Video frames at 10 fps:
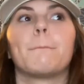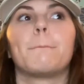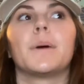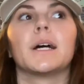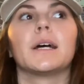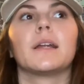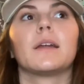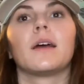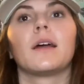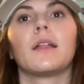But
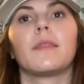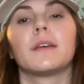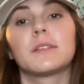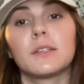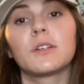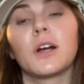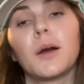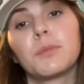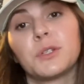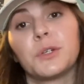this is your
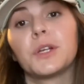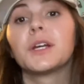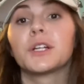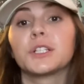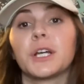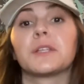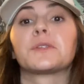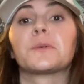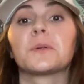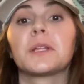opportunity and your chance
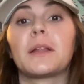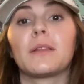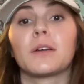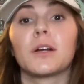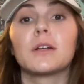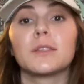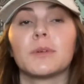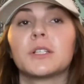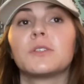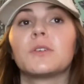to really learn as
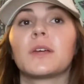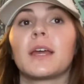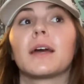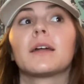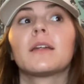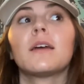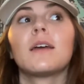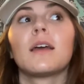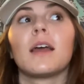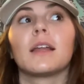much as you can
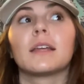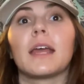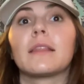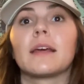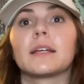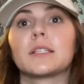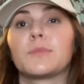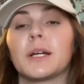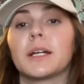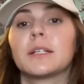and gain that
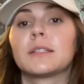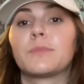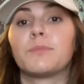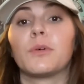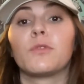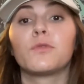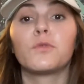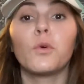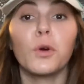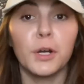experience
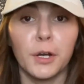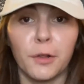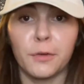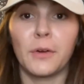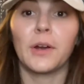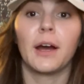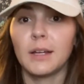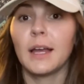before you're thrown out